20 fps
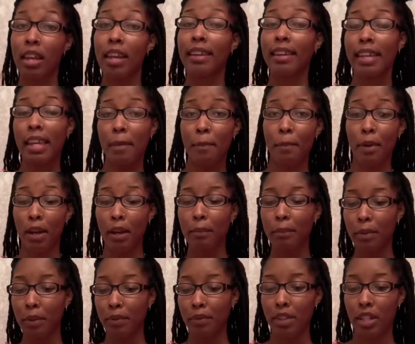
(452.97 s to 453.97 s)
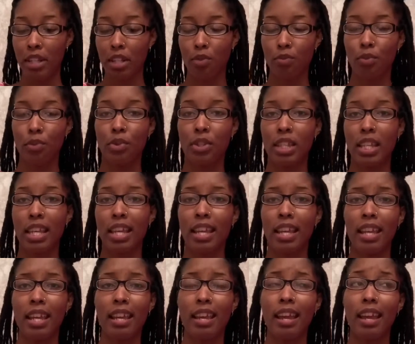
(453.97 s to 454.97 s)
keep up with this
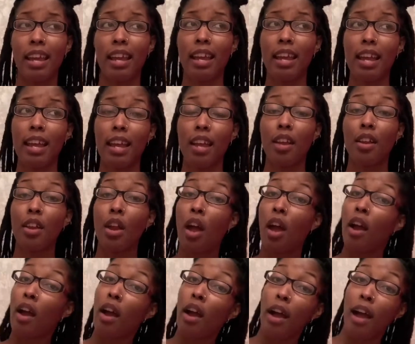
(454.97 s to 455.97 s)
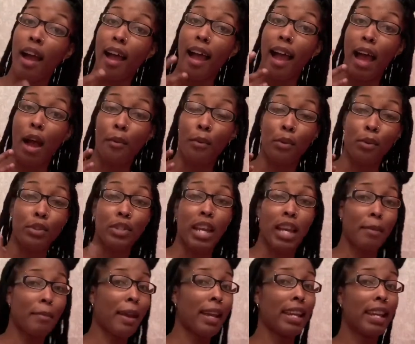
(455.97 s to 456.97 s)
routine, and I will
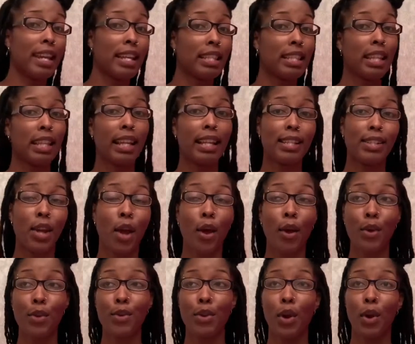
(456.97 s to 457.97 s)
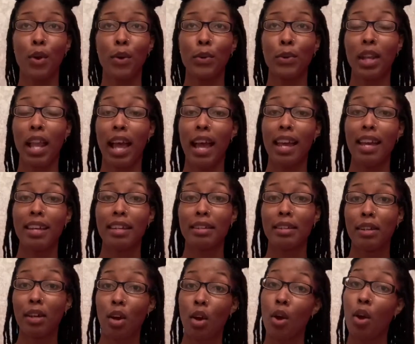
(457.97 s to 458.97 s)
check back in to let y'all know
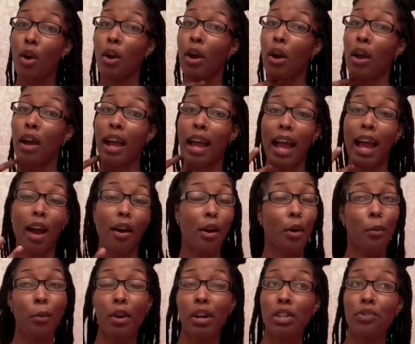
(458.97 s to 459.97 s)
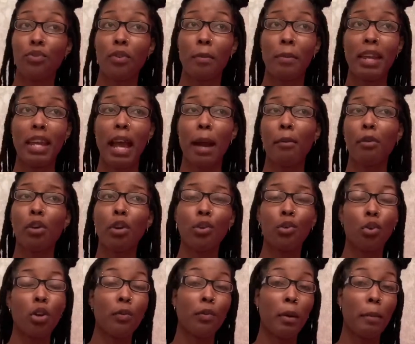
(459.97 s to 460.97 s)
like how it works for me. I'm gonna
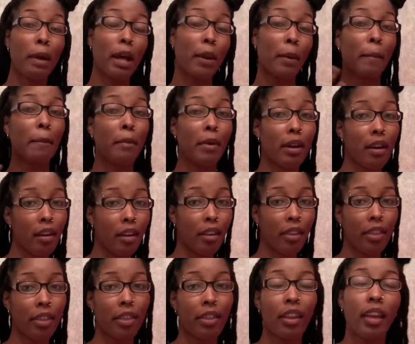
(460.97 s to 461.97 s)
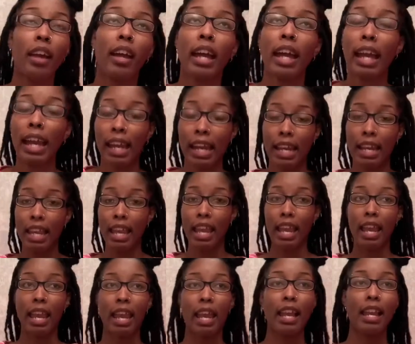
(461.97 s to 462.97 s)
do it for about a month, and
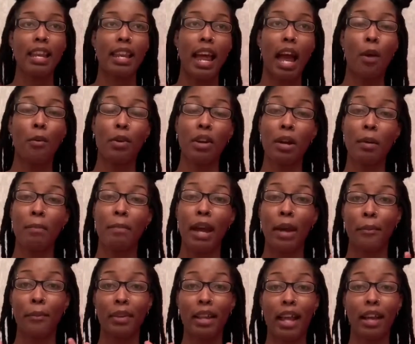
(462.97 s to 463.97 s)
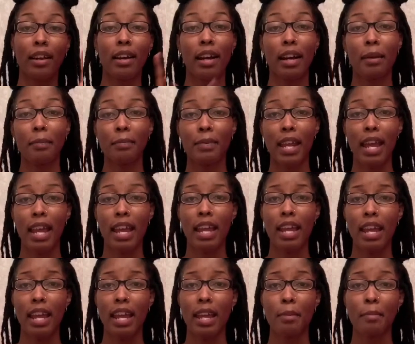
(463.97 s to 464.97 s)
then I will come back with like an
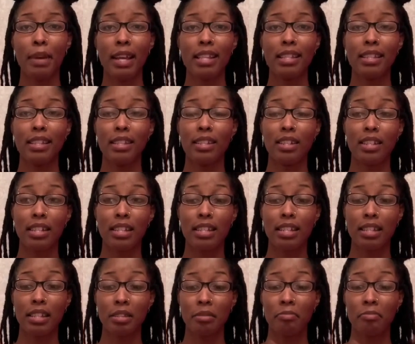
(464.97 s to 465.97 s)
update and basically just